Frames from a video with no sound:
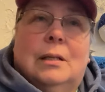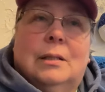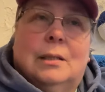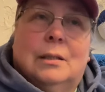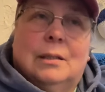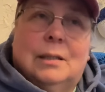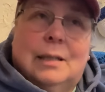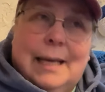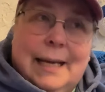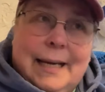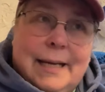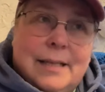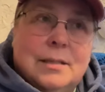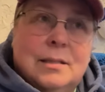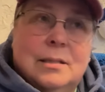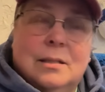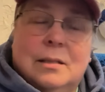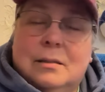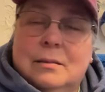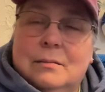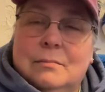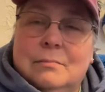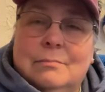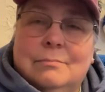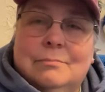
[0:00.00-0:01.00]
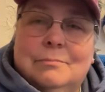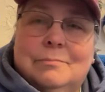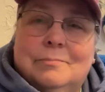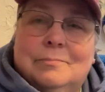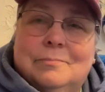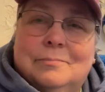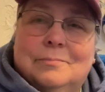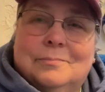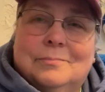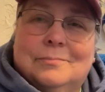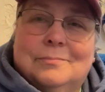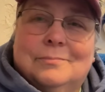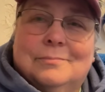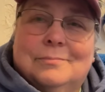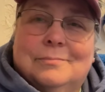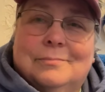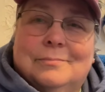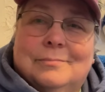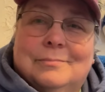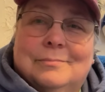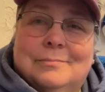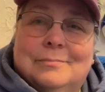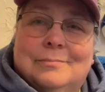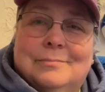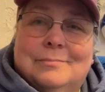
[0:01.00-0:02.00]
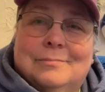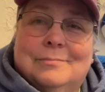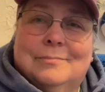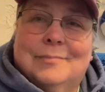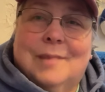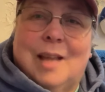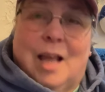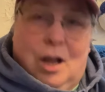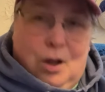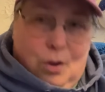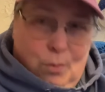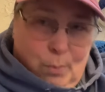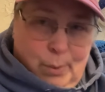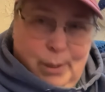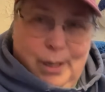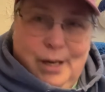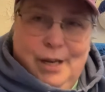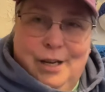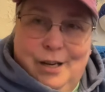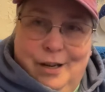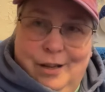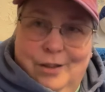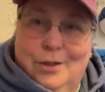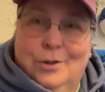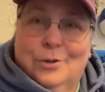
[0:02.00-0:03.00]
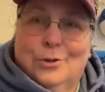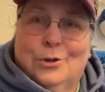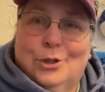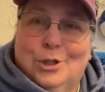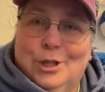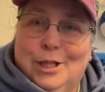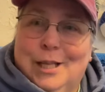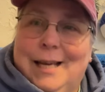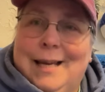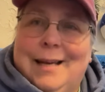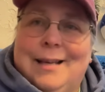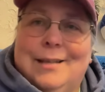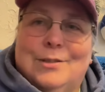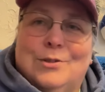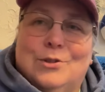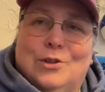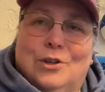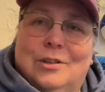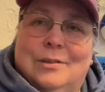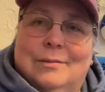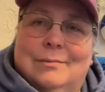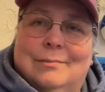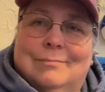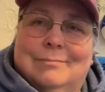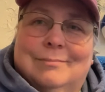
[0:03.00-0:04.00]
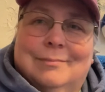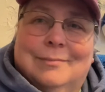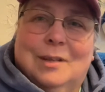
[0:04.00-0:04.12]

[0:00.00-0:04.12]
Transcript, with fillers: Alaskan helping another Alaskan.